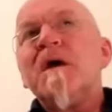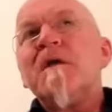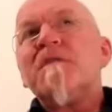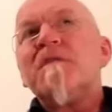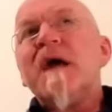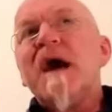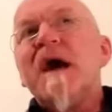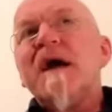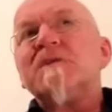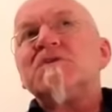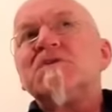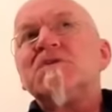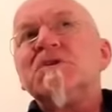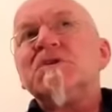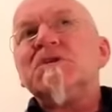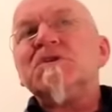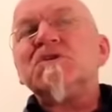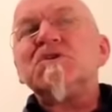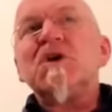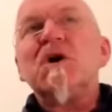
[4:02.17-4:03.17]
that
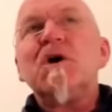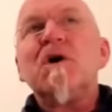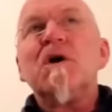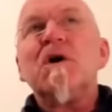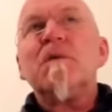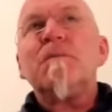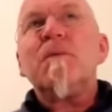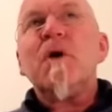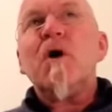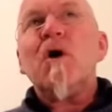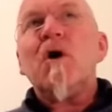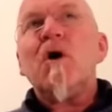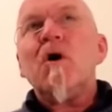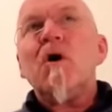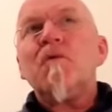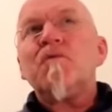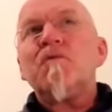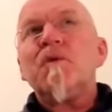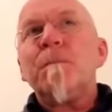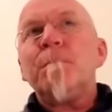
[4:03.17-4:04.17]
the time
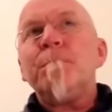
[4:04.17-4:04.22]
of